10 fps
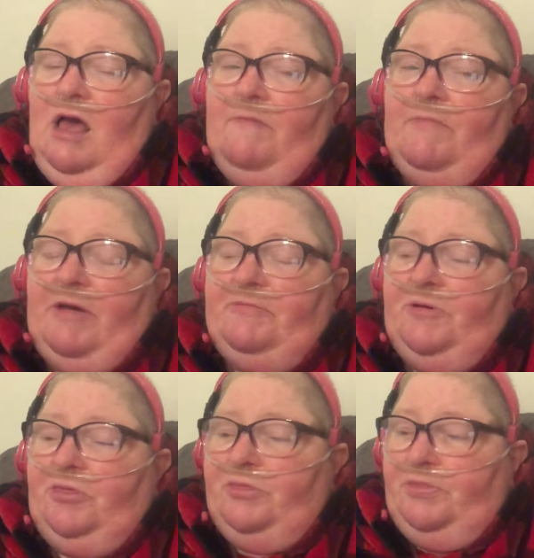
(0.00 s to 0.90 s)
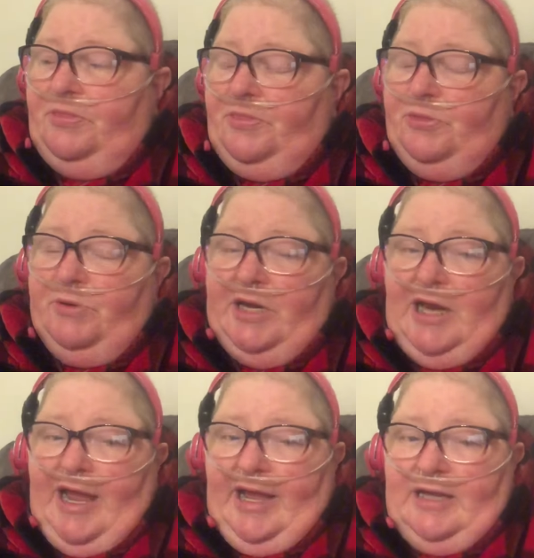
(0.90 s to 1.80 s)
But for 3
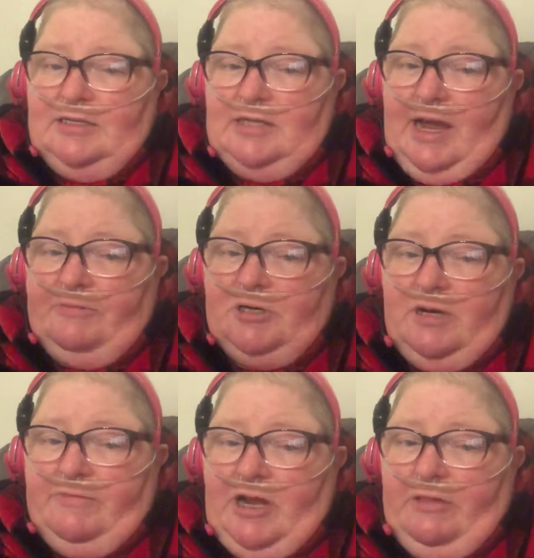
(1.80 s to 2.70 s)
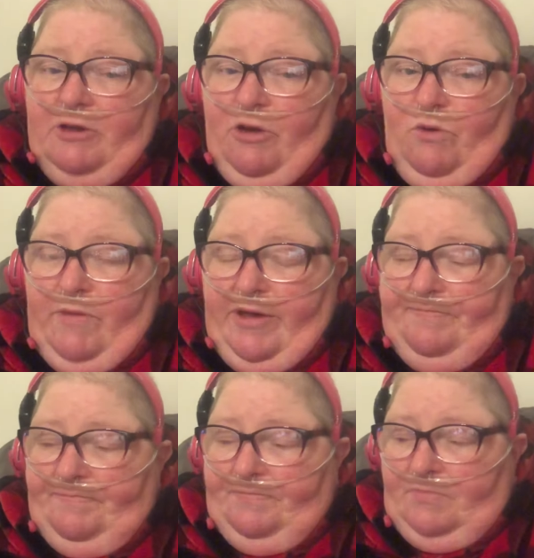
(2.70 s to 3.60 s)
days after coming out of the coma,
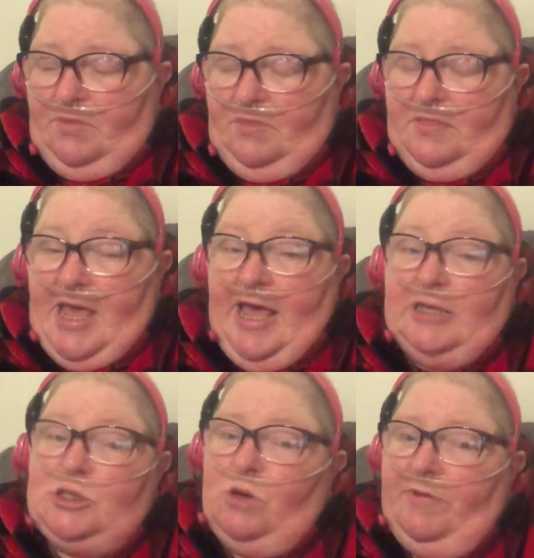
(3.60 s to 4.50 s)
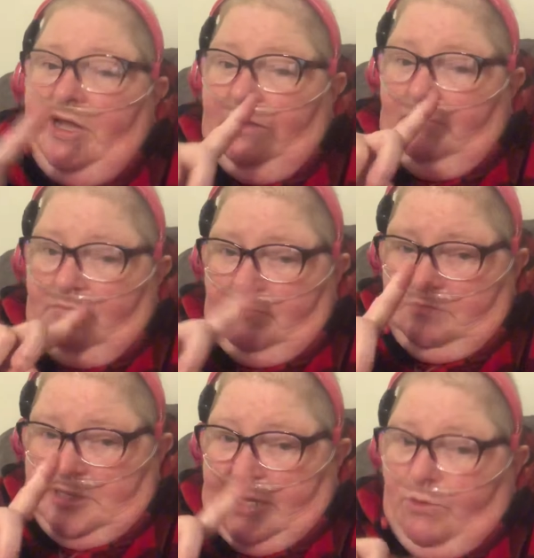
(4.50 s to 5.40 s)
they had told me,
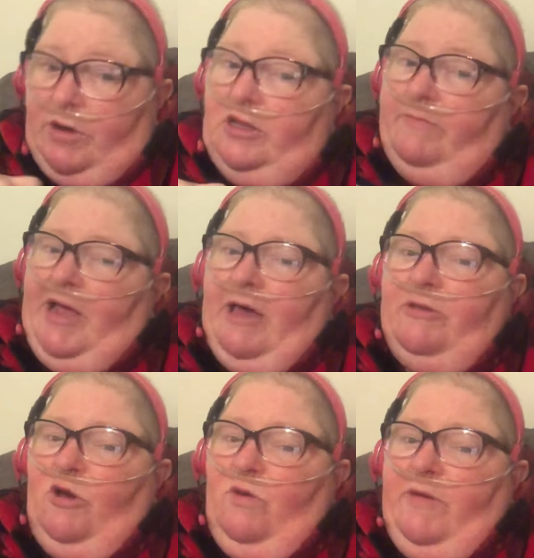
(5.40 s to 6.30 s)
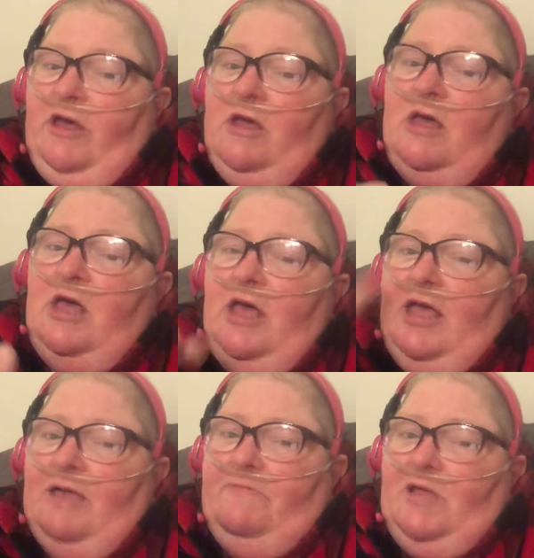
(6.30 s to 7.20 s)
day one coming out of the coma,
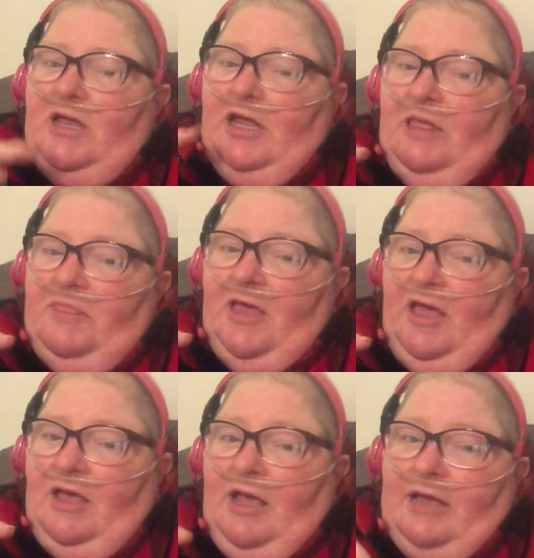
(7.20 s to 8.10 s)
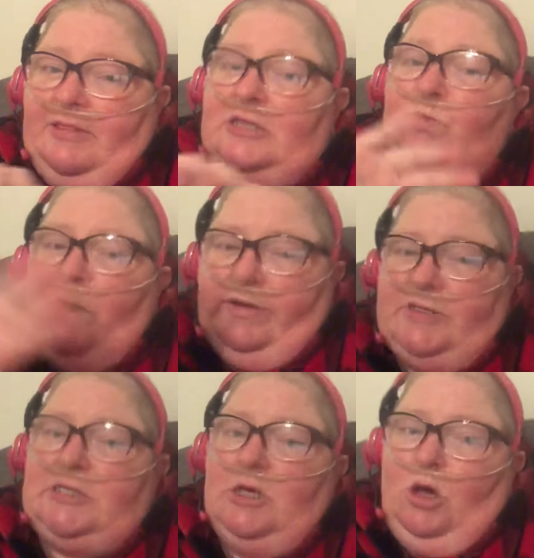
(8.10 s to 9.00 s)
if anything, at this point I'm
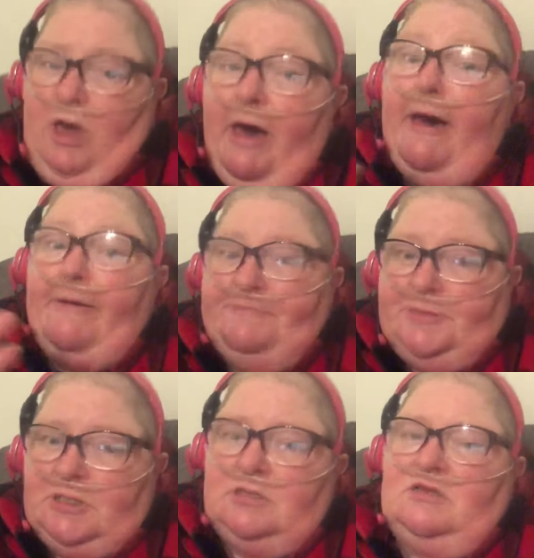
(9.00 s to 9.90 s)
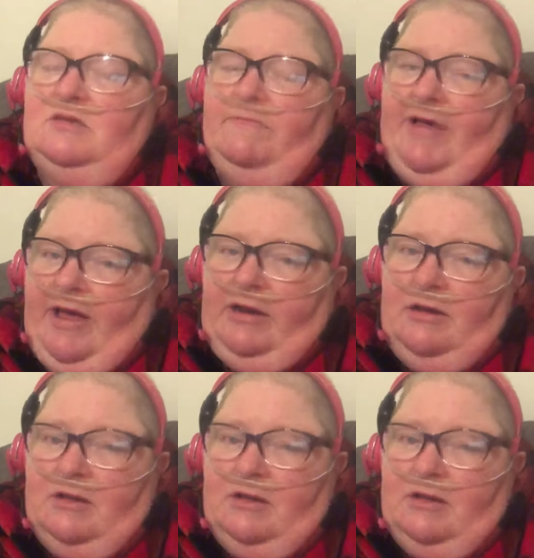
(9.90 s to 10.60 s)
still cuffed to the bed.